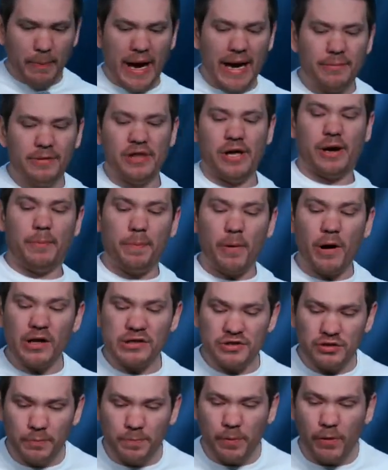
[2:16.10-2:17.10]
the Bible that
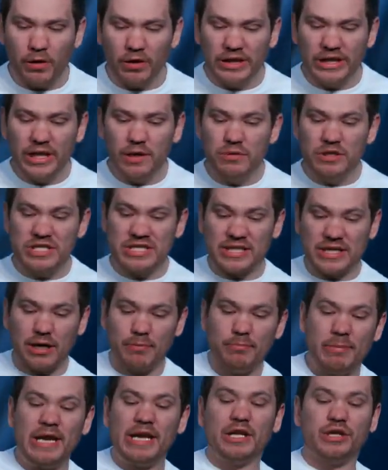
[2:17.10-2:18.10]
Apostle Paul, he was
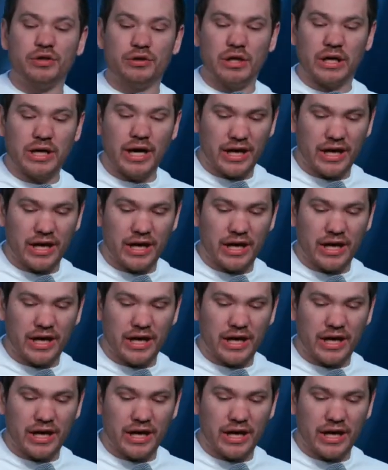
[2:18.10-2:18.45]
committed to the